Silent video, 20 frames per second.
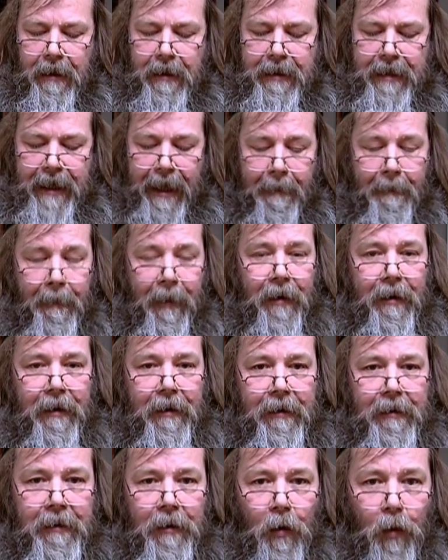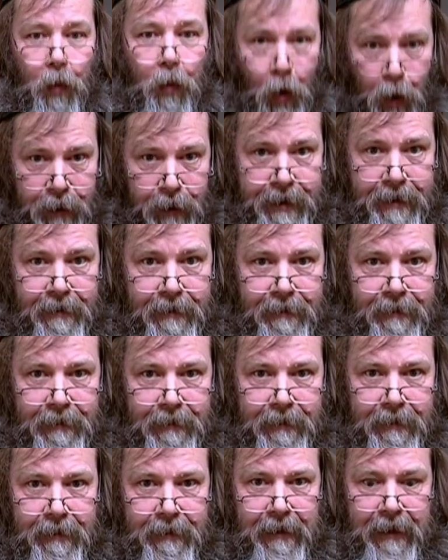Timber, wood,
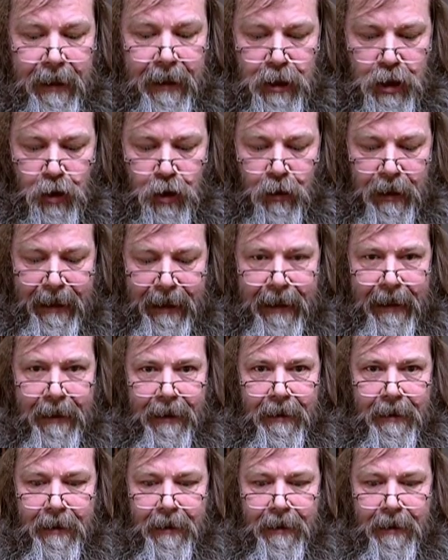a tree,